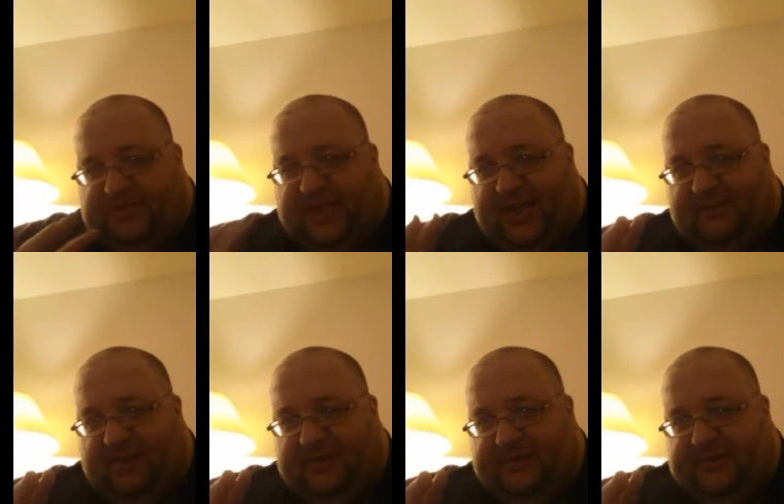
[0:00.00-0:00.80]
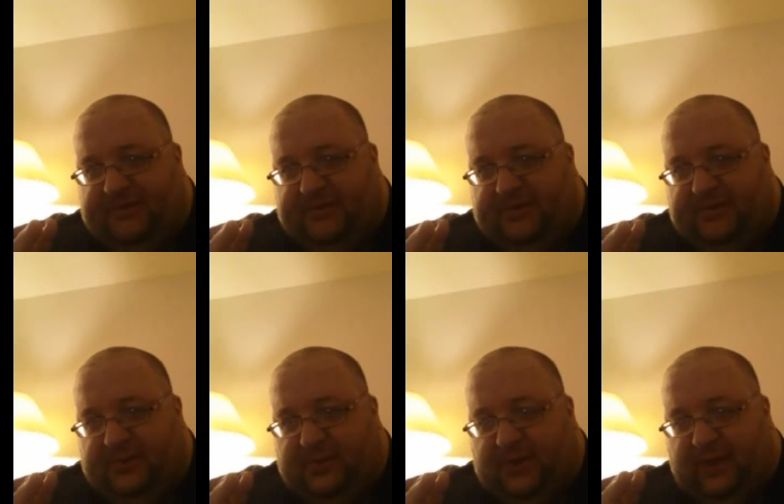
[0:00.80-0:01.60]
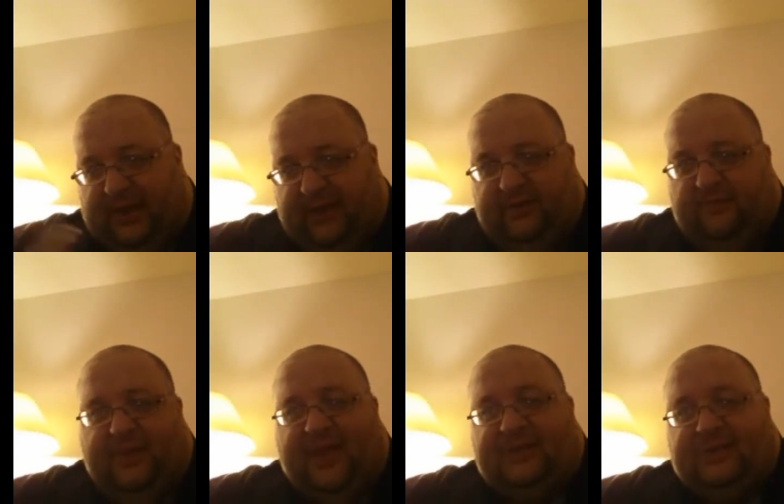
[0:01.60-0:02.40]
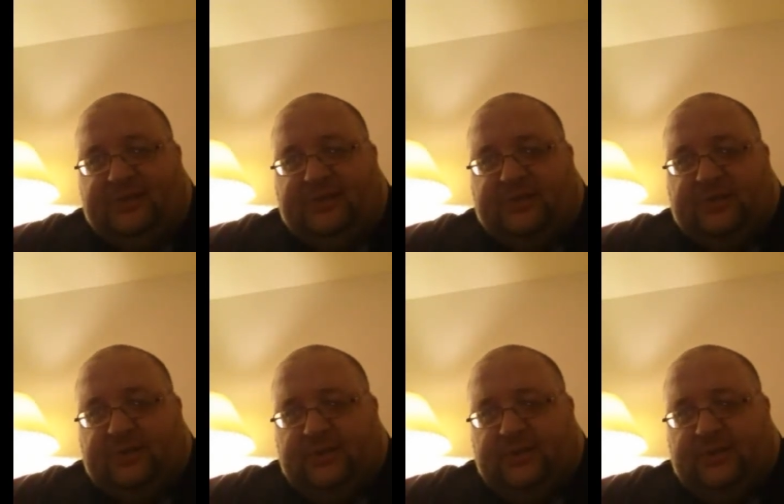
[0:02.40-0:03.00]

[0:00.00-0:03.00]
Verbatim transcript: slammies ahead of the matches.